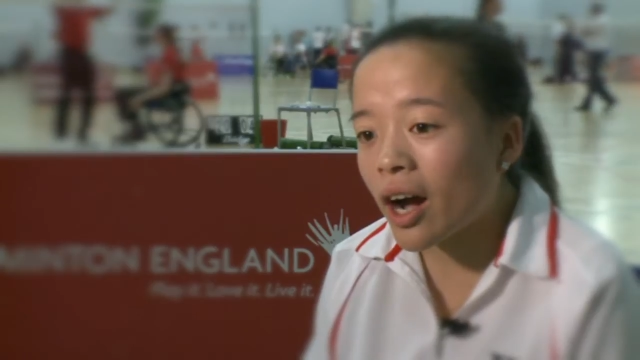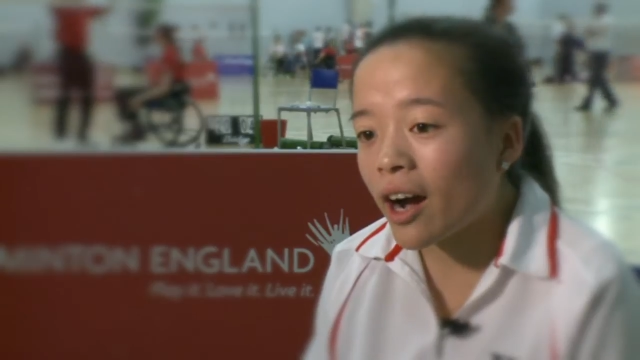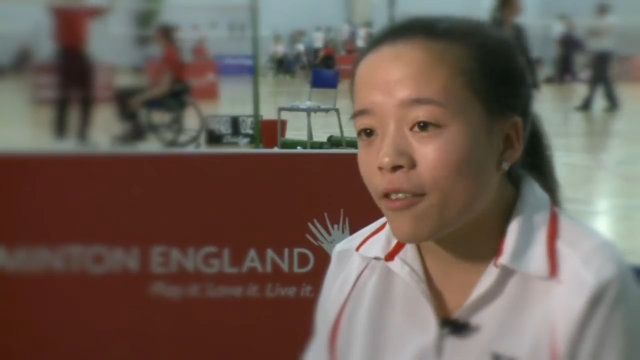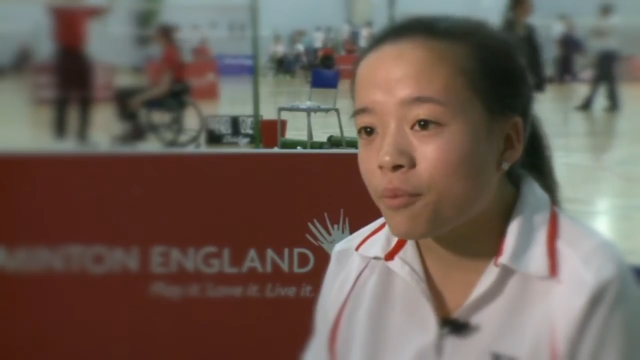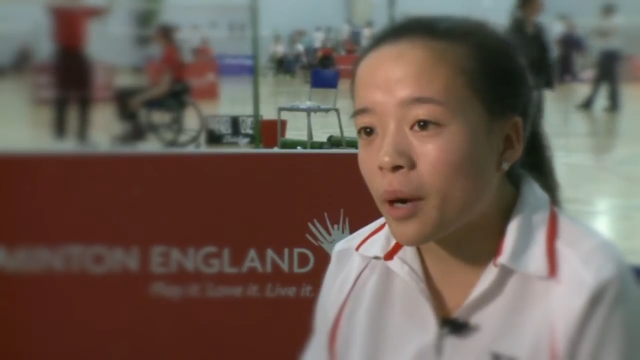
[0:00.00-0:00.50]

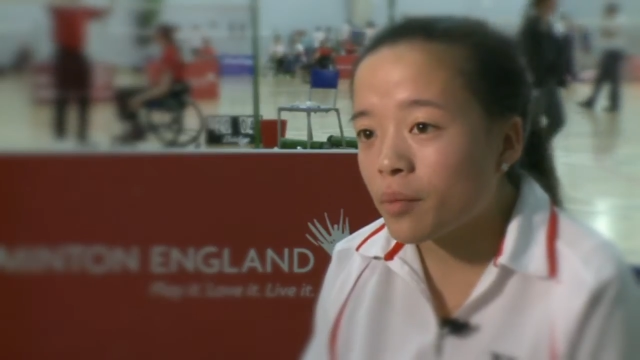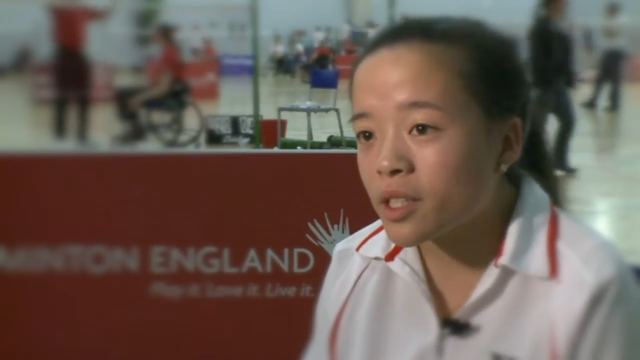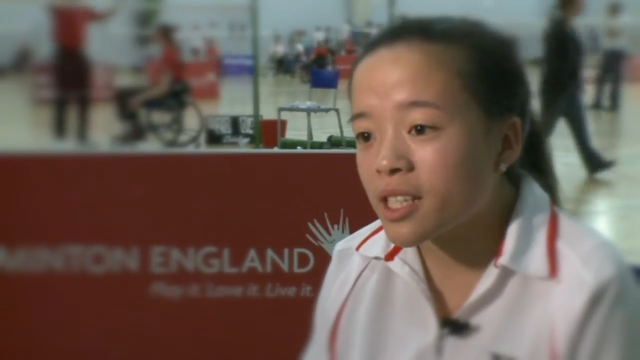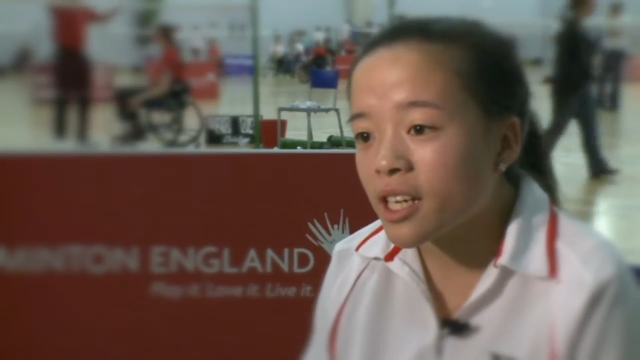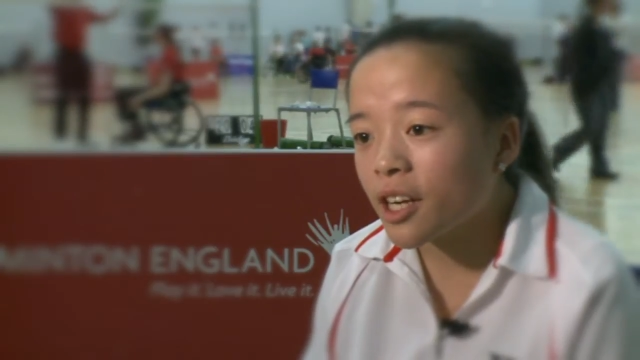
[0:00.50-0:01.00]
have
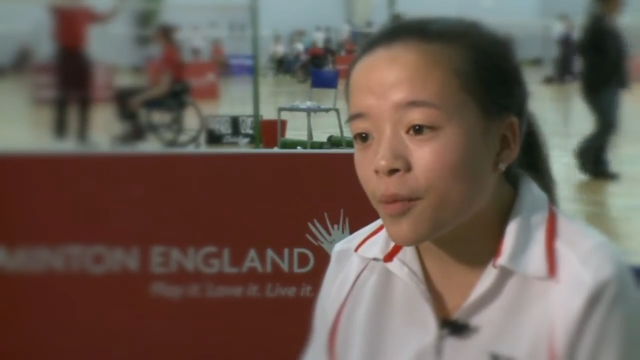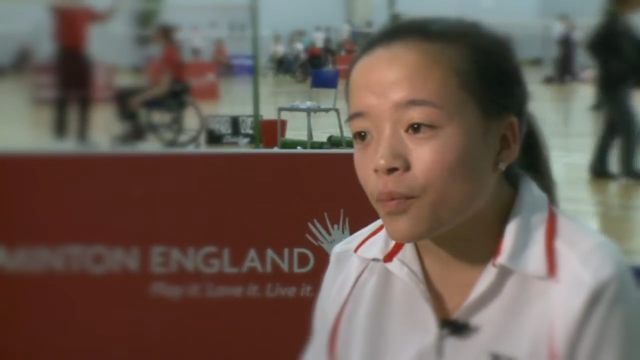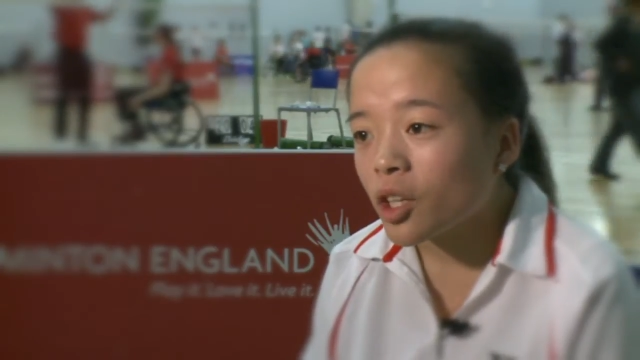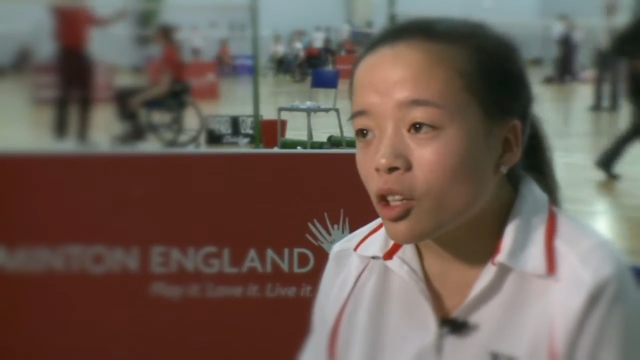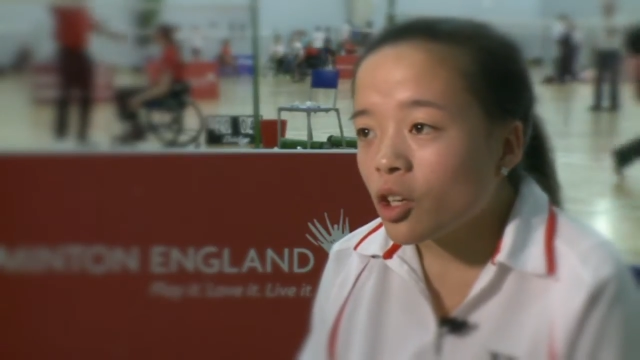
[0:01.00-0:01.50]
badminton in it,
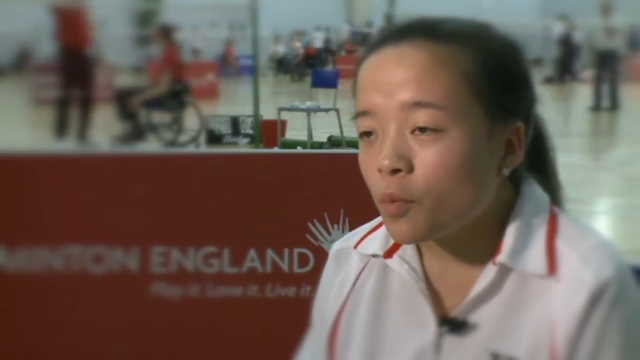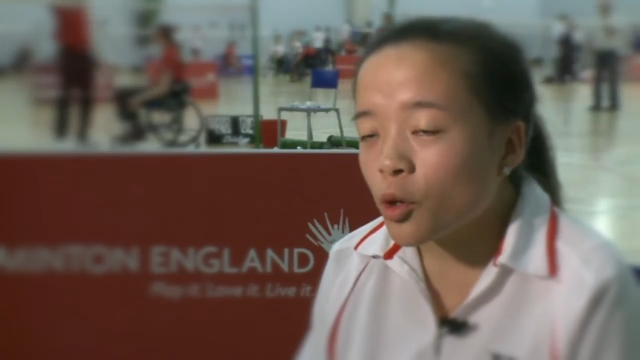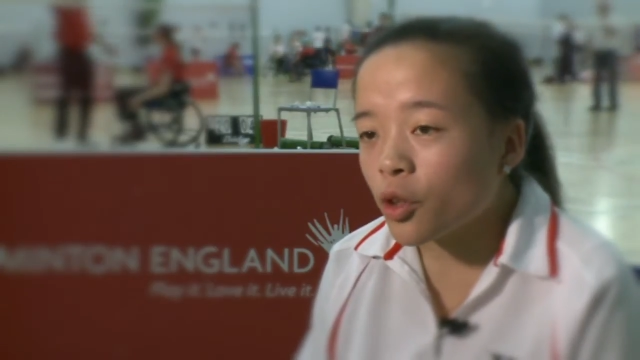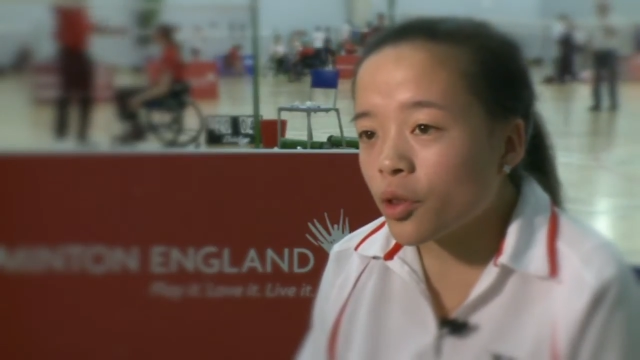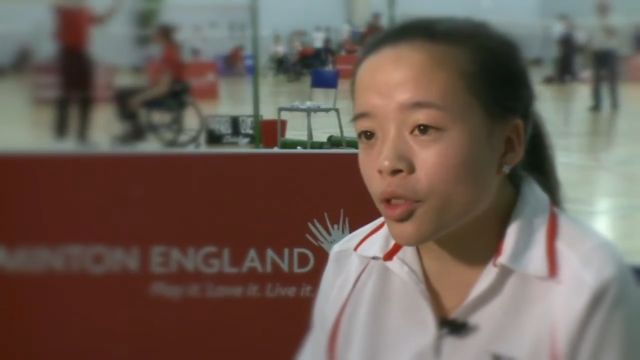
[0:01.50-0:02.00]
but